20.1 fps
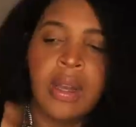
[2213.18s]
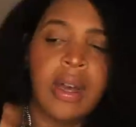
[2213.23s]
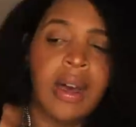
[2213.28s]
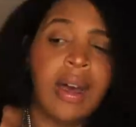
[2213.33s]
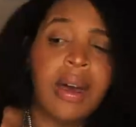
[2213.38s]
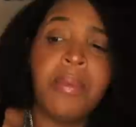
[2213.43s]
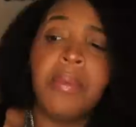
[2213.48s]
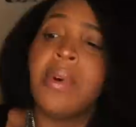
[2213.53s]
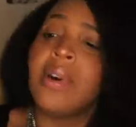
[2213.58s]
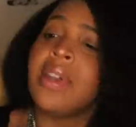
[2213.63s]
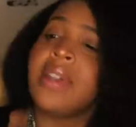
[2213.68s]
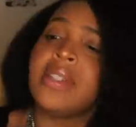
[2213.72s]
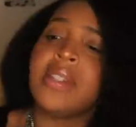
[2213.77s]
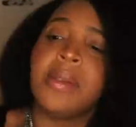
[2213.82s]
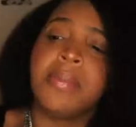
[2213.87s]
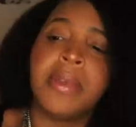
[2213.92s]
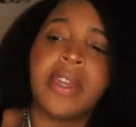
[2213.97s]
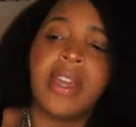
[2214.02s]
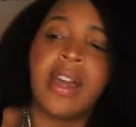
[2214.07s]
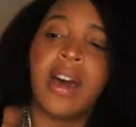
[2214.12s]
I want it
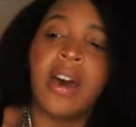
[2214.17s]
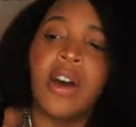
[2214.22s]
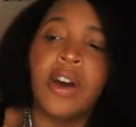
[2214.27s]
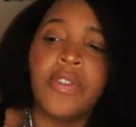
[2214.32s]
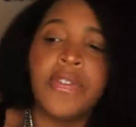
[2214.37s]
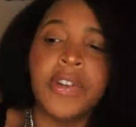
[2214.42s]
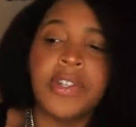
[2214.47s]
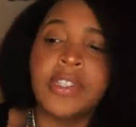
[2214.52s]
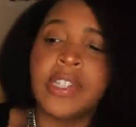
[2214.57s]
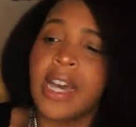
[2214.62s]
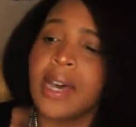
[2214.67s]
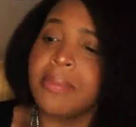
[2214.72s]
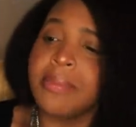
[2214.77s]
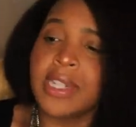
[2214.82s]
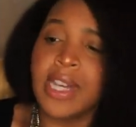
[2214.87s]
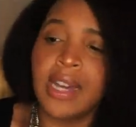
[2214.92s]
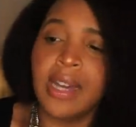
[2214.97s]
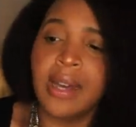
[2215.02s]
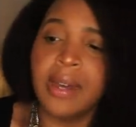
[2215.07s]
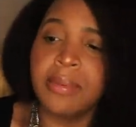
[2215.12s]
to be over,
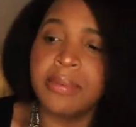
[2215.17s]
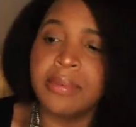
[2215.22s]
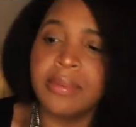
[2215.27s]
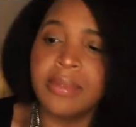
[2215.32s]
dum-dum.